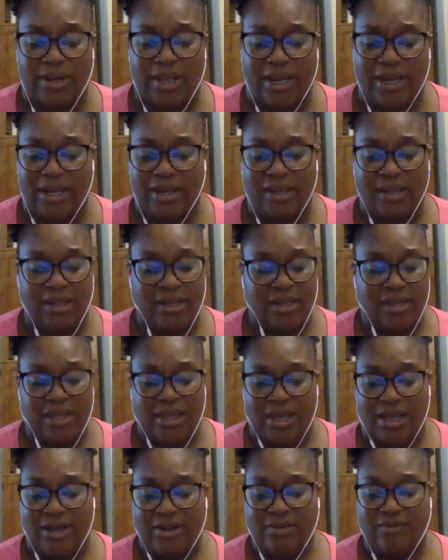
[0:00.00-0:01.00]
Like,
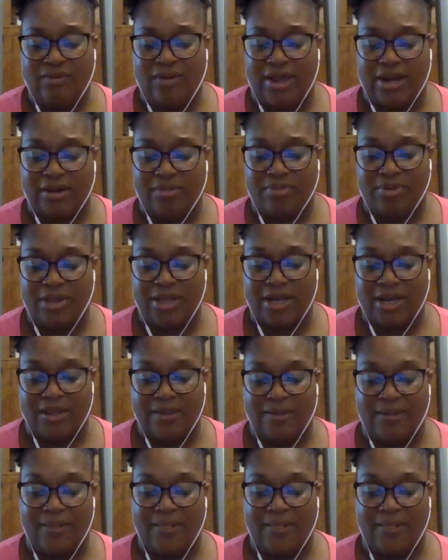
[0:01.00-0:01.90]
I don't even know how to put it.